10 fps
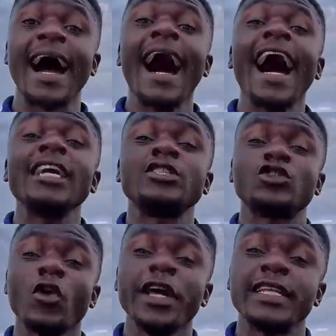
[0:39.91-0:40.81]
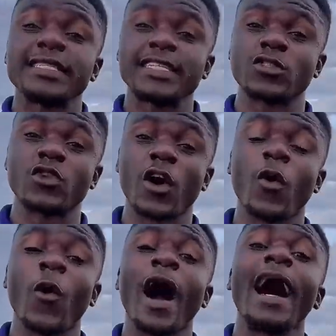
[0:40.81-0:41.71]
I saw it as a
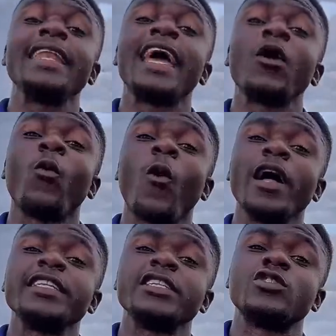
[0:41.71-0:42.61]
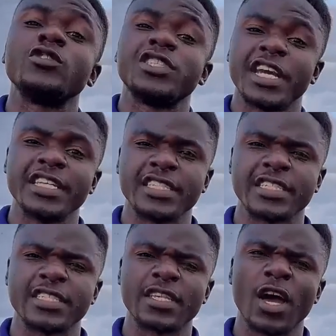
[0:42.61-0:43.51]
struggle and I wanted to change
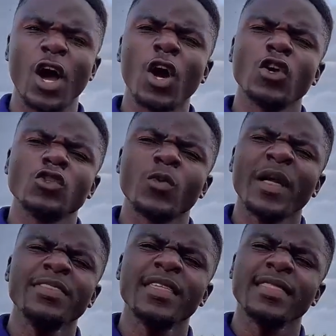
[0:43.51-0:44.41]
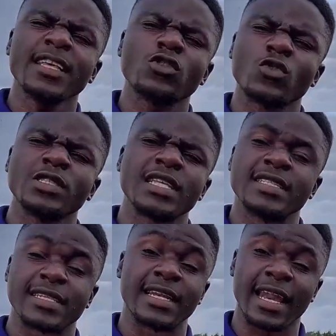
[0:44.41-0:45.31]
it. Because one thing that's constant
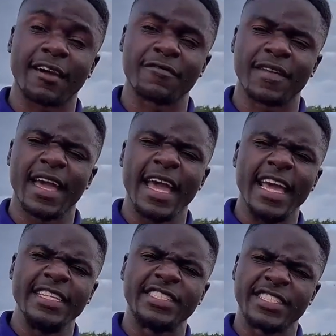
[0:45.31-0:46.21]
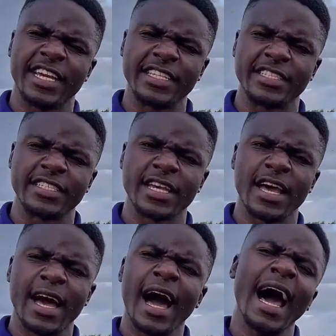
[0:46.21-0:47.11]
in life is change.
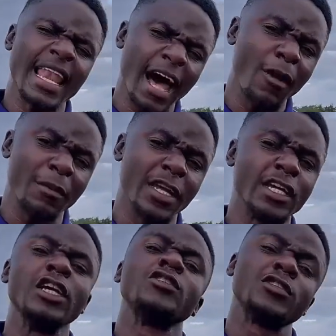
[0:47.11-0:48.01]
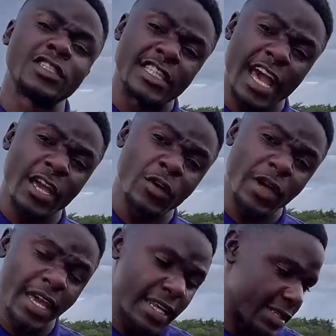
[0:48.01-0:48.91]
Allow me to steer you
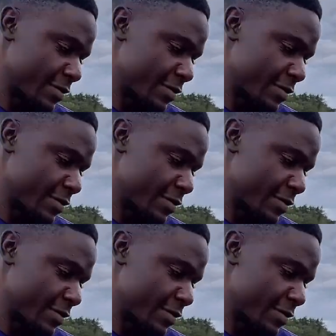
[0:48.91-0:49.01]
in.